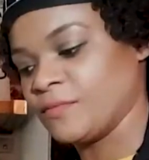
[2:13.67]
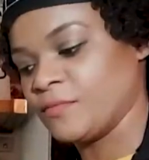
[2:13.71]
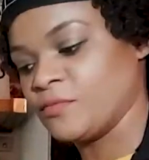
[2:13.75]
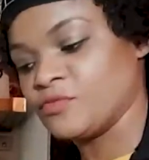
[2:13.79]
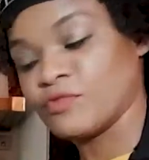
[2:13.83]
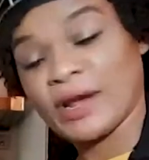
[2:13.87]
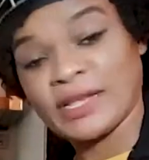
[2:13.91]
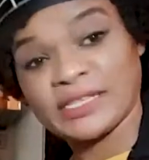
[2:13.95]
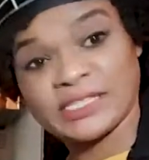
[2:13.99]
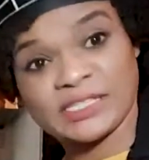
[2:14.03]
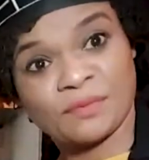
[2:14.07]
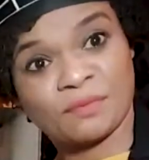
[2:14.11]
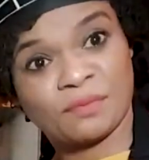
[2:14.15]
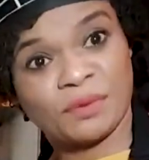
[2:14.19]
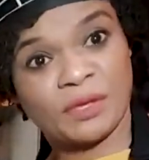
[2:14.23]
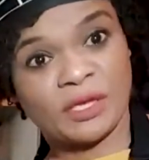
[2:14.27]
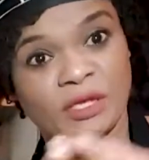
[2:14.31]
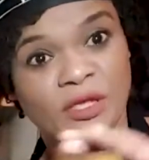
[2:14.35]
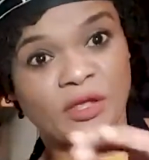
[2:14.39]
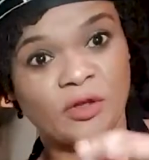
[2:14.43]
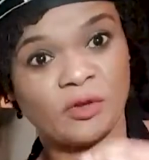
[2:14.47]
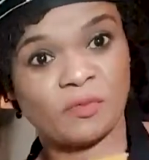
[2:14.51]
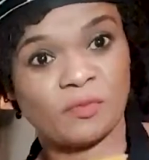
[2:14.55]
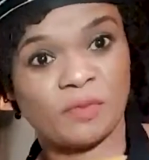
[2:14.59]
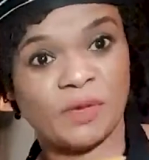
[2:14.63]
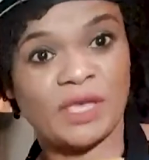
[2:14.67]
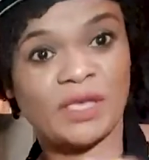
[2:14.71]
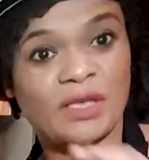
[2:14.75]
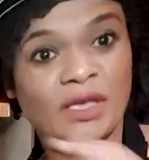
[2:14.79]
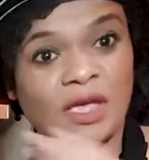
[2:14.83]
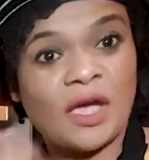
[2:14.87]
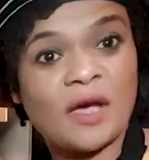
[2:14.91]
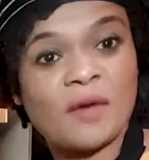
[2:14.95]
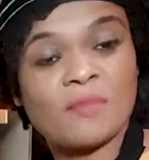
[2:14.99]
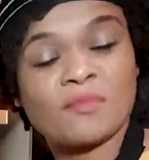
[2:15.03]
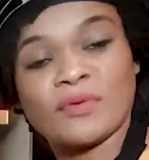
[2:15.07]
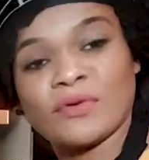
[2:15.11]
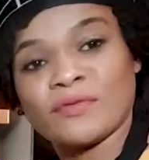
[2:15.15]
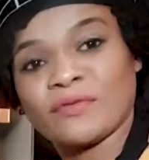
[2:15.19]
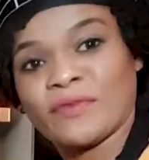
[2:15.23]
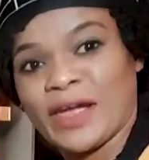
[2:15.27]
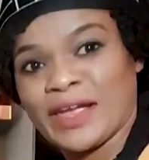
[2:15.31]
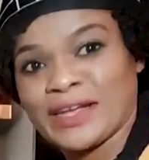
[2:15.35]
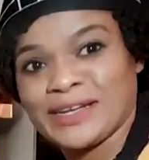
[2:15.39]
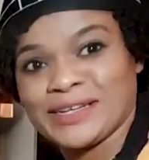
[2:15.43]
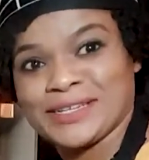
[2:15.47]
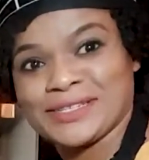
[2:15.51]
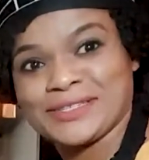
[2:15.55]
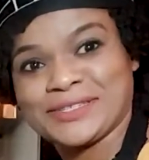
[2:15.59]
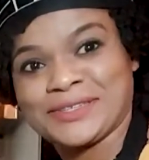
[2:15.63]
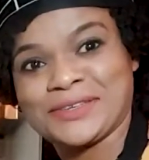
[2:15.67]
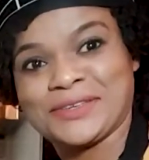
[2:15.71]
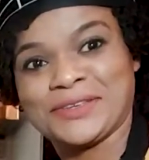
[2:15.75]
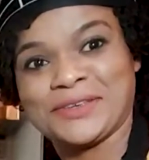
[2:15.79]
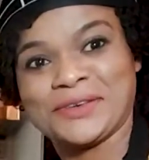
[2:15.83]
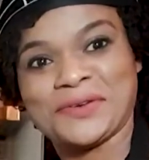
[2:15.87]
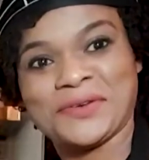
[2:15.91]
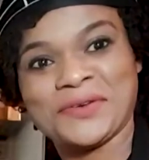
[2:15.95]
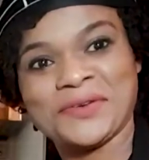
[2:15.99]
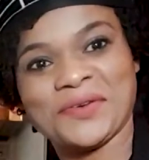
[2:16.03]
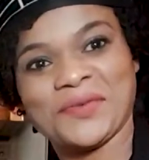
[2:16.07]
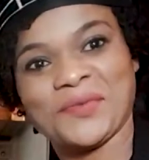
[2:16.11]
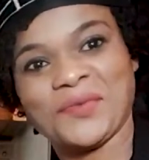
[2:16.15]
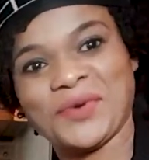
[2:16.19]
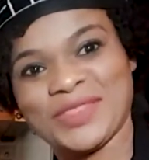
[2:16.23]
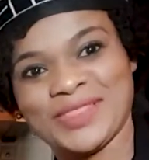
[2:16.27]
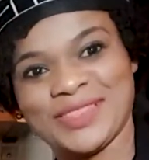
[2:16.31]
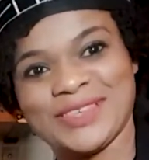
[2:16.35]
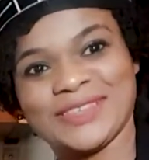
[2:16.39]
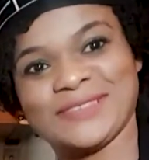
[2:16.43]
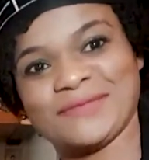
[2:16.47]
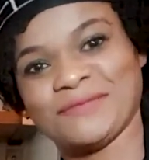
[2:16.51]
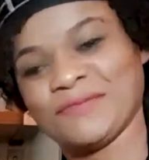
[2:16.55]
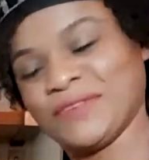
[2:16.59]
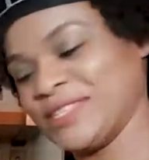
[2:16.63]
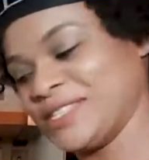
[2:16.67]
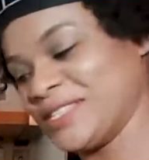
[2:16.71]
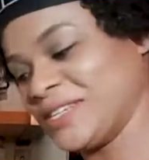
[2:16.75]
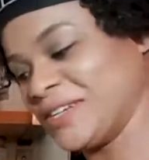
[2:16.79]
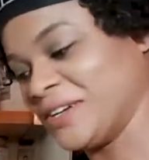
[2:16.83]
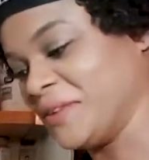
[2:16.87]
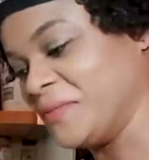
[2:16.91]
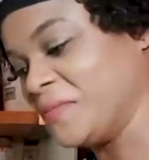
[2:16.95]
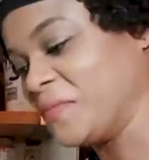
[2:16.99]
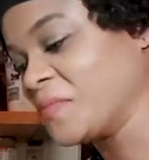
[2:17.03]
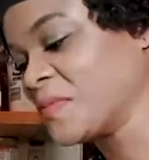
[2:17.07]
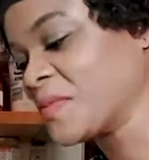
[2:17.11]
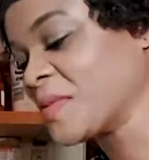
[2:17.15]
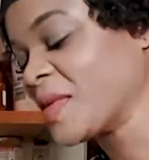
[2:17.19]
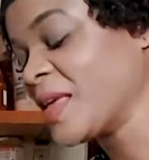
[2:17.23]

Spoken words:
recipe, it'll be provided to you with this video.